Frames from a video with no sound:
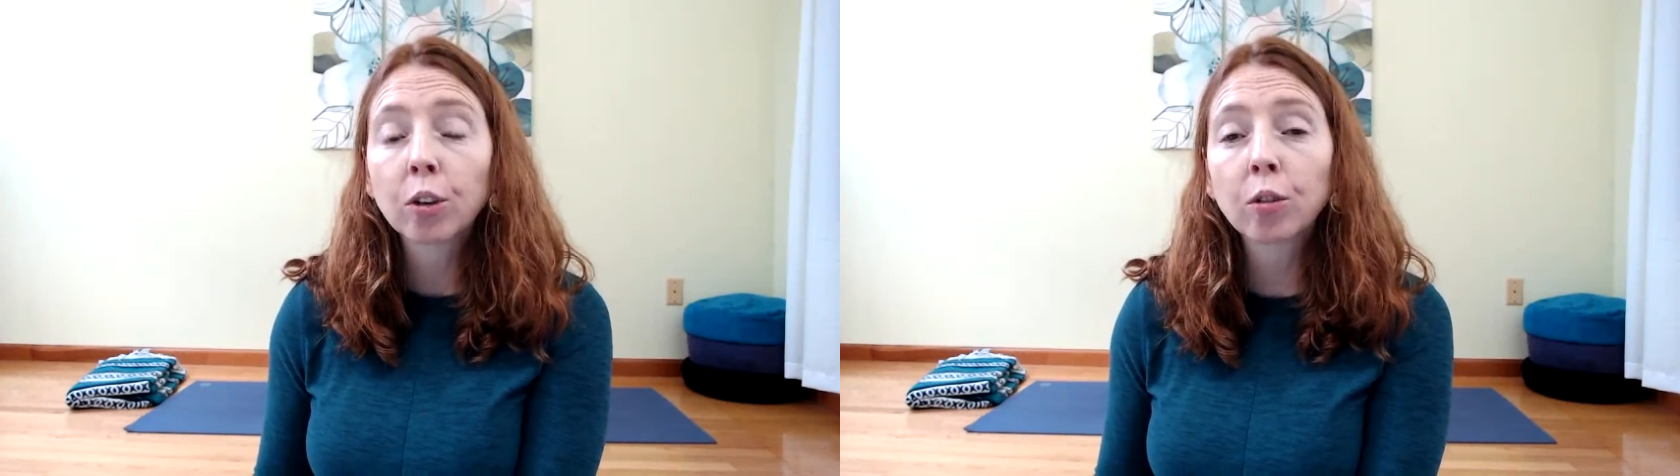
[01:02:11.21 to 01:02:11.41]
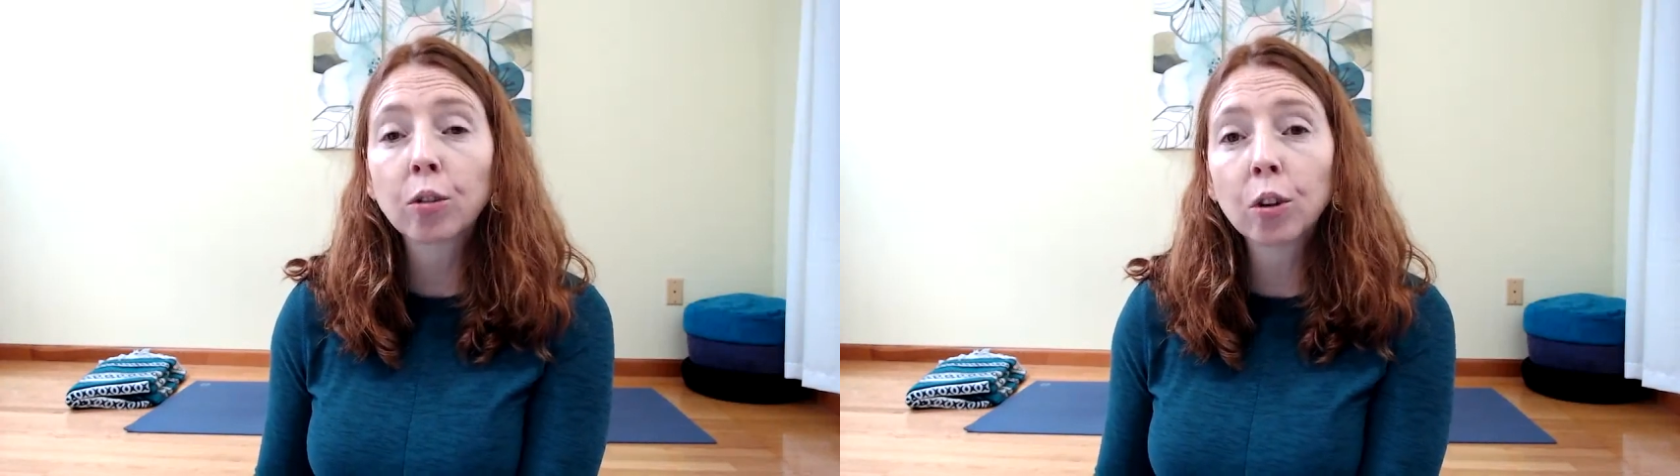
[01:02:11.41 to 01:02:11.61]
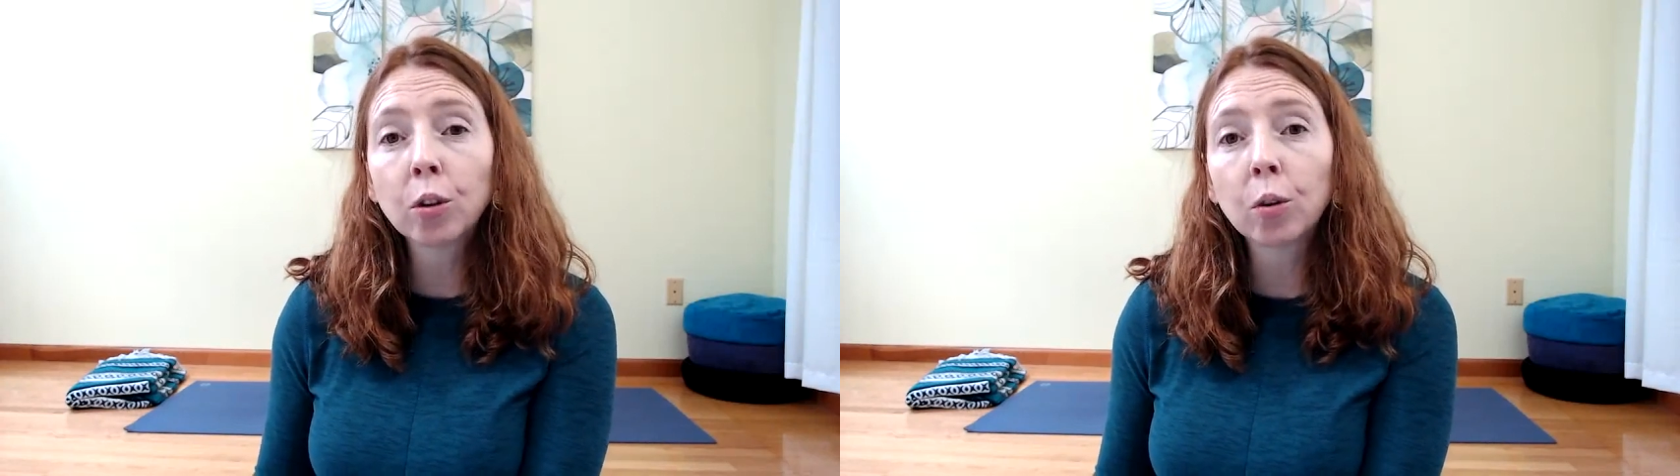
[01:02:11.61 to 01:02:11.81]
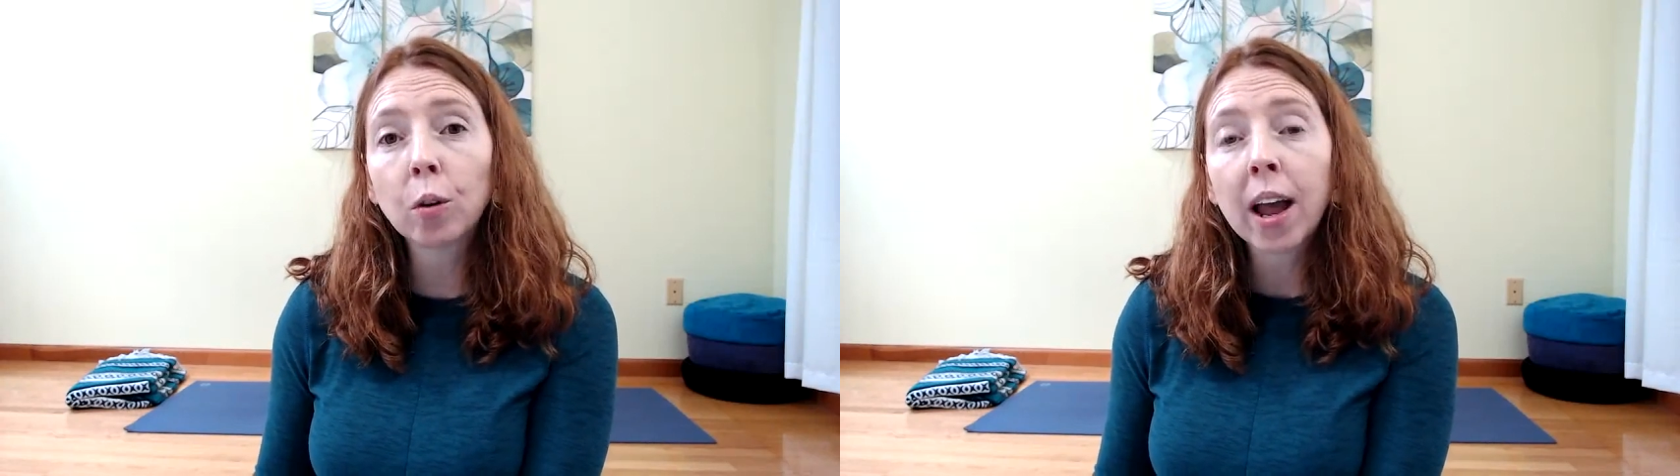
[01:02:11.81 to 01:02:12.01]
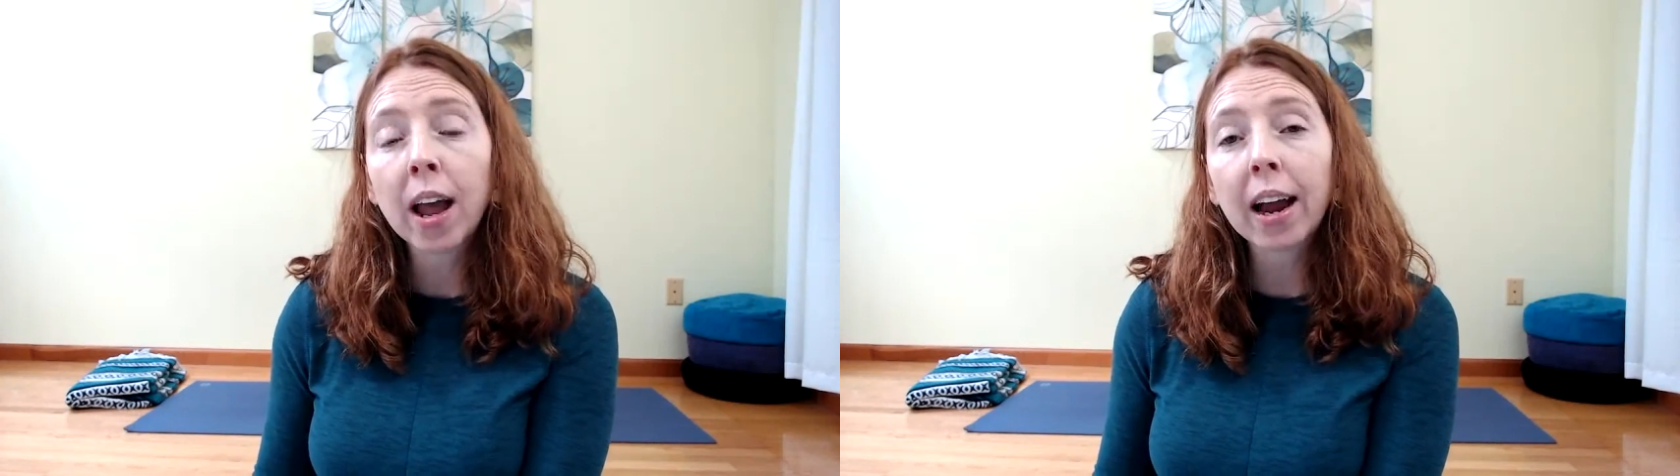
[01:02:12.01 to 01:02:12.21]
Two,
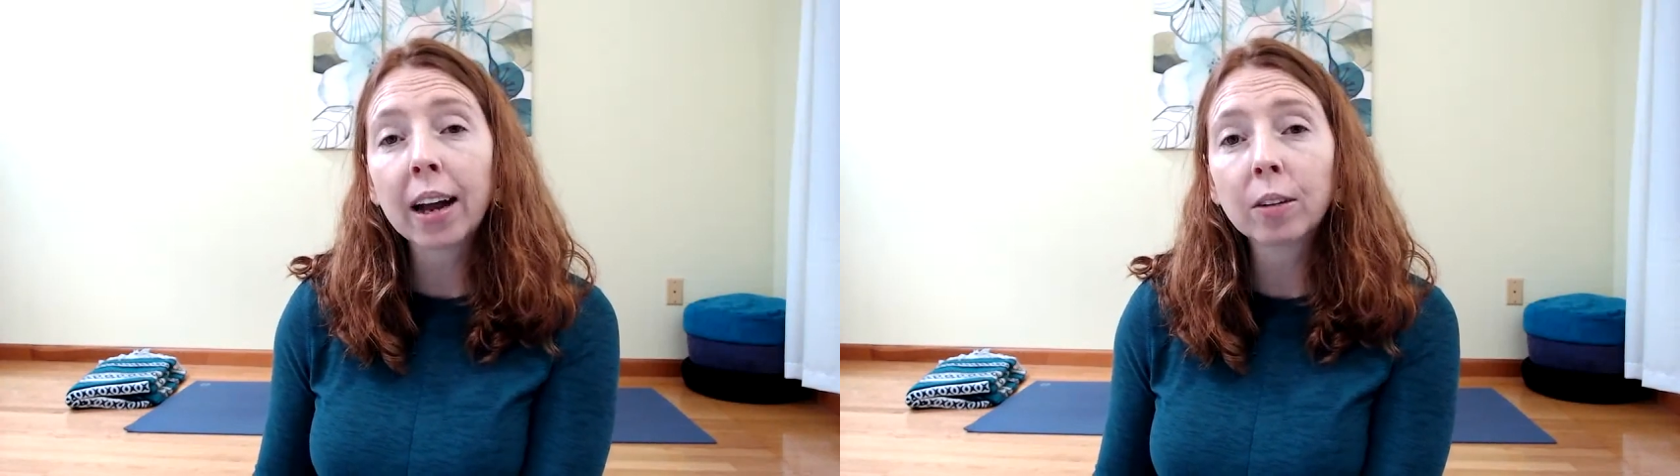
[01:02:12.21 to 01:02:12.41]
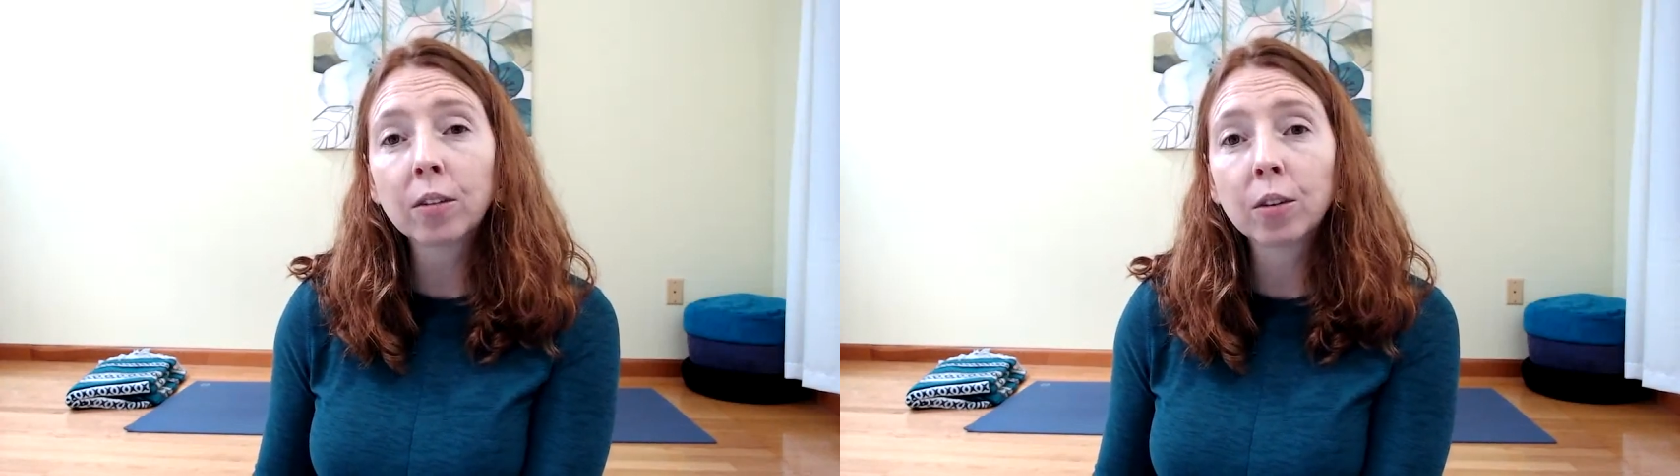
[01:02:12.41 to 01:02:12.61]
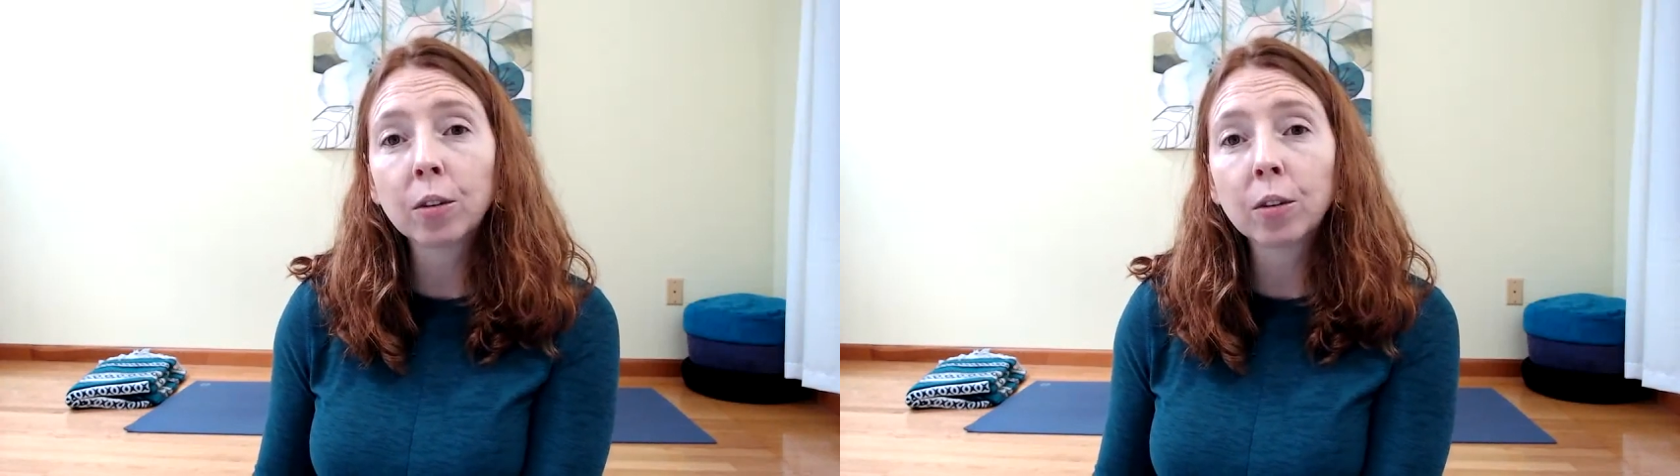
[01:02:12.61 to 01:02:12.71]
how to